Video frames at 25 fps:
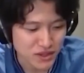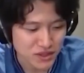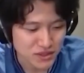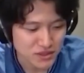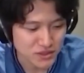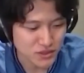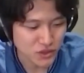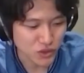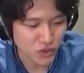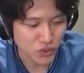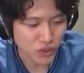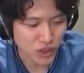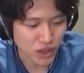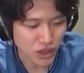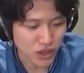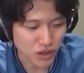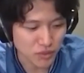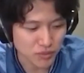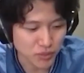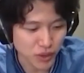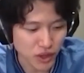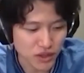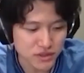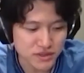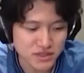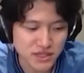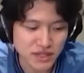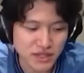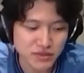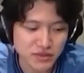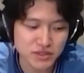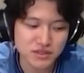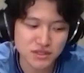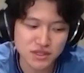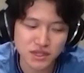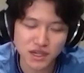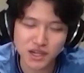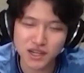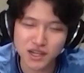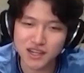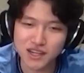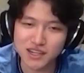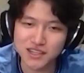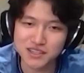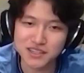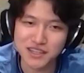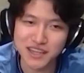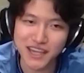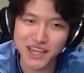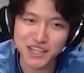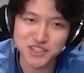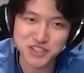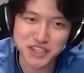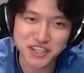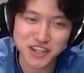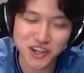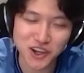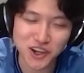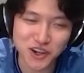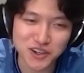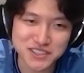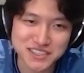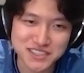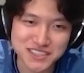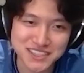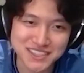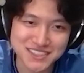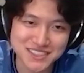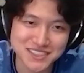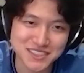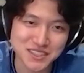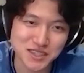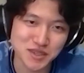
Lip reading: So part 7, Adrian calls it